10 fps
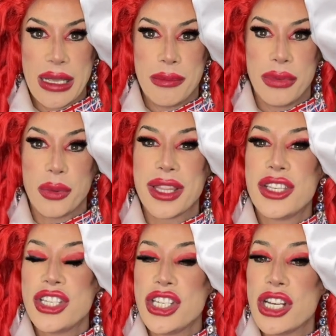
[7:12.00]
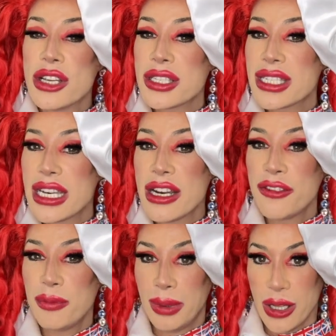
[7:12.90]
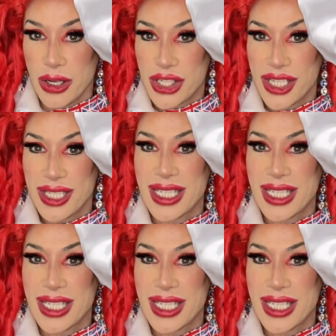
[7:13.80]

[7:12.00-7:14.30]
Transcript: but with just enough blush